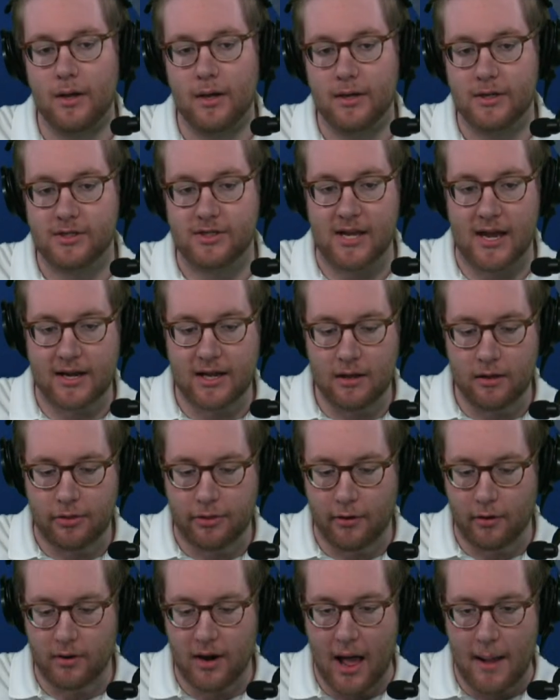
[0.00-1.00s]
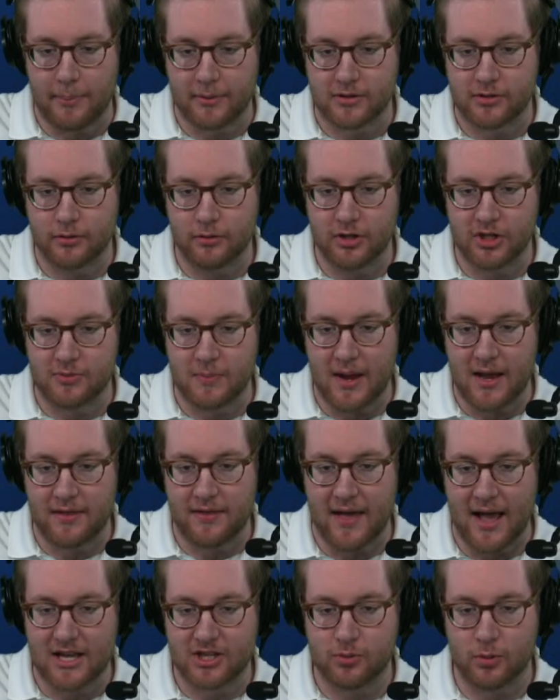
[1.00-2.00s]
Second, third opportunities, man.
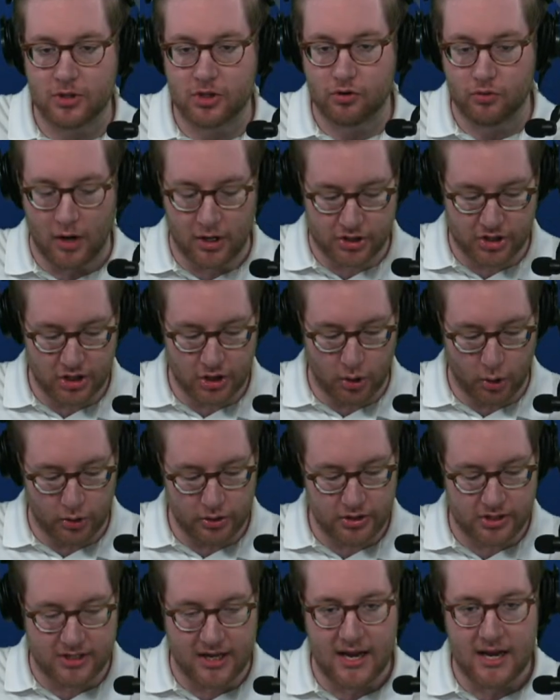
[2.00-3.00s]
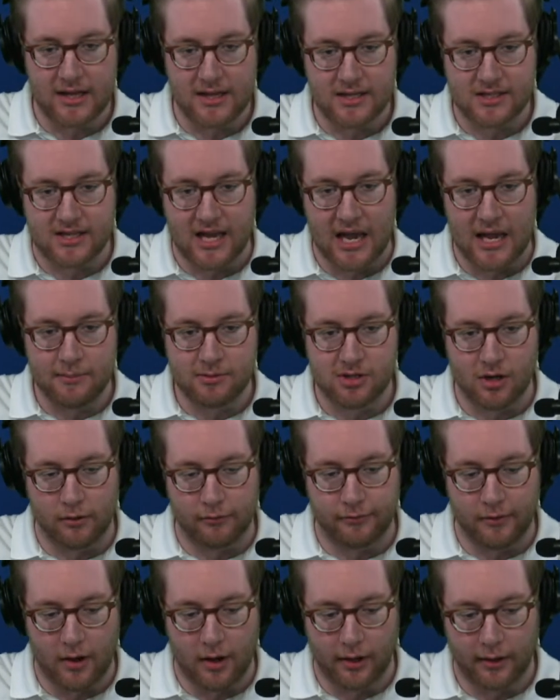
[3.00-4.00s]
That's what's crushing Golden State in this game so
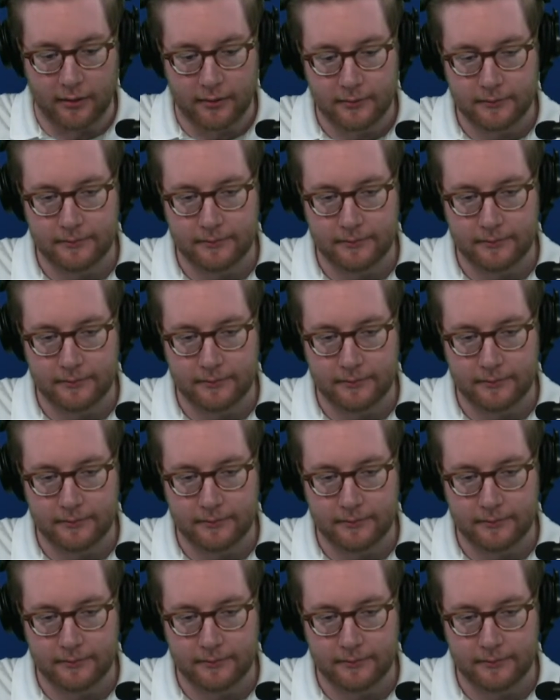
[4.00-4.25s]
far.